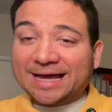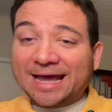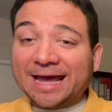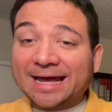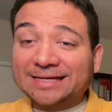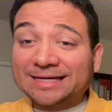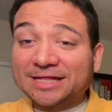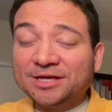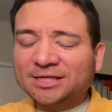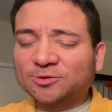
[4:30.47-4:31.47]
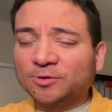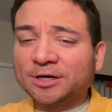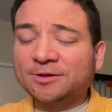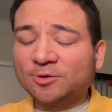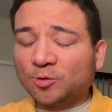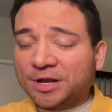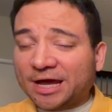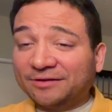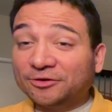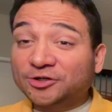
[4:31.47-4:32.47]
And this one,
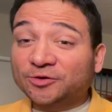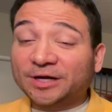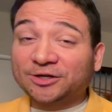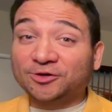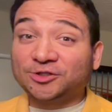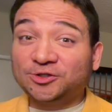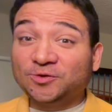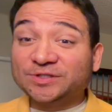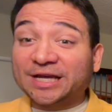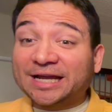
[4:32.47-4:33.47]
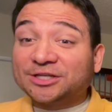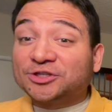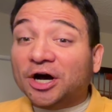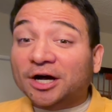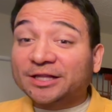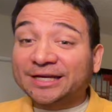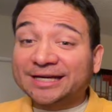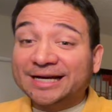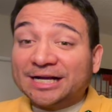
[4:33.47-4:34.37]
whenever directors use a dolly